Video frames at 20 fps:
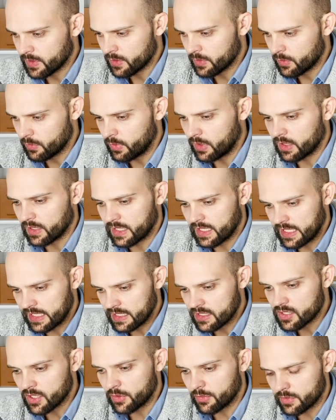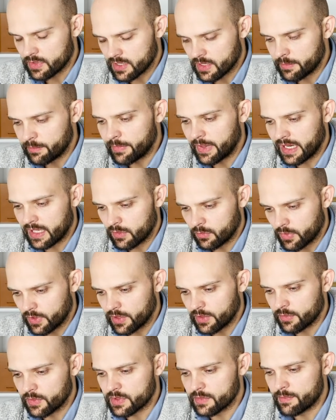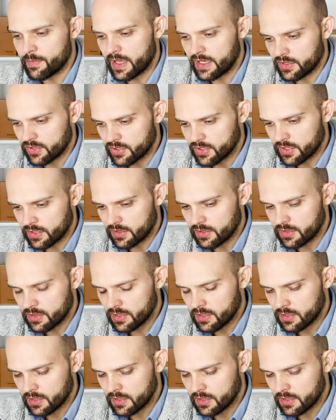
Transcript: well, keto was the main one that was mentioned,